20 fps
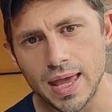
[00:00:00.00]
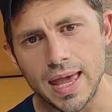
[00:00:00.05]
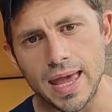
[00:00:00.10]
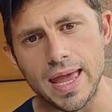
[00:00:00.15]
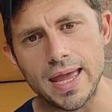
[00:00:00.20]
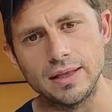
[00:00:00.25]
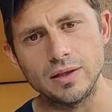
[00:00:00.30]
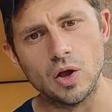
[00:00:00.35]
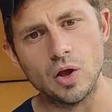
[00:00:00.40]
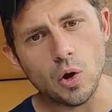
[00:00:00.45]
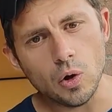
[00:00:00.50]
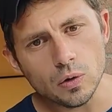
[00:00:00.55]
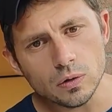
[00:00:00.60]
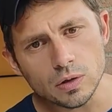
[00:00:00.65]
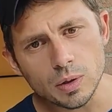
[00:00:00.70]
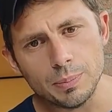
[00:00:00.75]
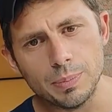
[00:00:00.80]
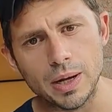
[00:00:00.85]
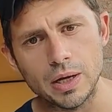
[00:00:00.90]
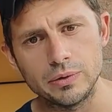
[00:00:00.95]
and all
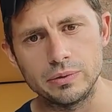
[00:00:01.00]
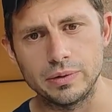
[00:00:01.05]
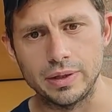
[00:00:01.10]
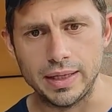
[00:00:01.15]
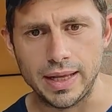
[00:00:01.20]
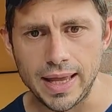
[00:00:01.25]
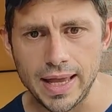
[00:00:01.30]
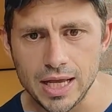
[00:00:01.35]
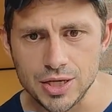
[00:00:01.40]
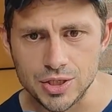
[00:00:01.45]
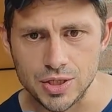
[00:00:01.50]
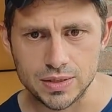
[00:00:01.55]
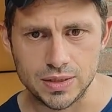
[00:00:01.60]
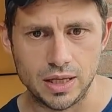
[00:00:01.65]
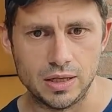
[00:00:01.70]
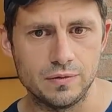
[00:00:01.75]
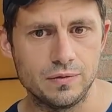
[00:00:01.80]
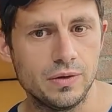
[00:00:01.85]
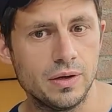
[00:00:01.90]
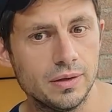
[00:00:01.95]
the boundary edges
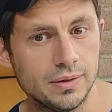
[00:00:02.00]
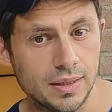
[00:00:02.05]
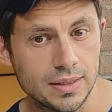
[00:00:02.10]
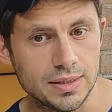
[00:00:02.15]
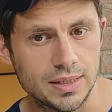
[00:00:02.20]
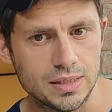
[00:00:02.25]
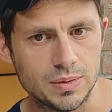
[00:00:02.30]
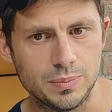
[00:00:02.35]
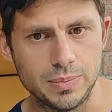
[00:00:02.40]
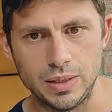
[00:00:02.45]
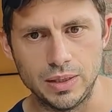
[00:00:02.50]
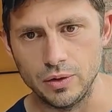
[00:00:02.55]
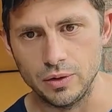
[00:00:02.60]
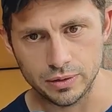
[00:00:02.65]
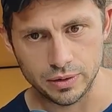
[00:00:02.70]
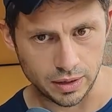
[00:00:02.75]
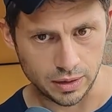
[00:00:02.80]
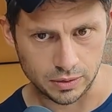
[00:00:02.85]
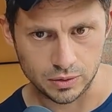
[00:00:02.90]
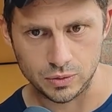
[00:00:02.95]
and vertices
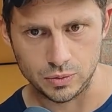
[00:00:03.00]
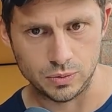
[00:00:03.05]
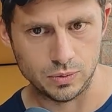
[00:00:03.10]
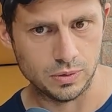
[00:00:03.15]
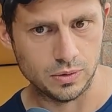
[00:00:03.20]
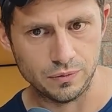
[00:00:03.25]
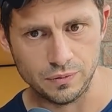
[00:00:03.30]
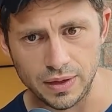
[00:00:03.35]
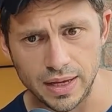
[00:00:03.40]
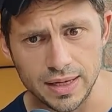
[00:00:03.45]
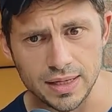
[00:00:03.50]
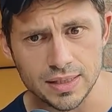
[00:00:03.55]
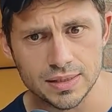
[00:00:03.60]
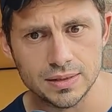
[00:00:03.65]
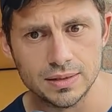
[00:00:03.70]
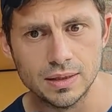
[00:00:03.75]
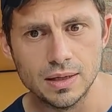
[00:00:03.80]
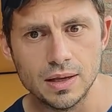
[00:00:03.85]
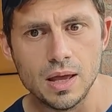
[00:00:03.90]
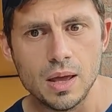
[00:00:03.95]
belonging to the face